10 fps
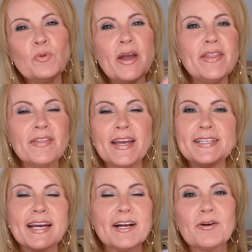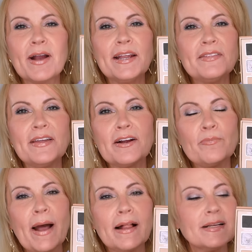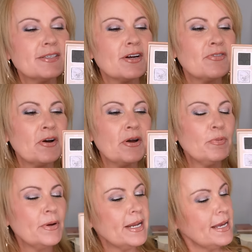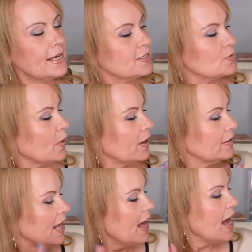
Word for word: The way that they decorate their palettes are very pretty as well.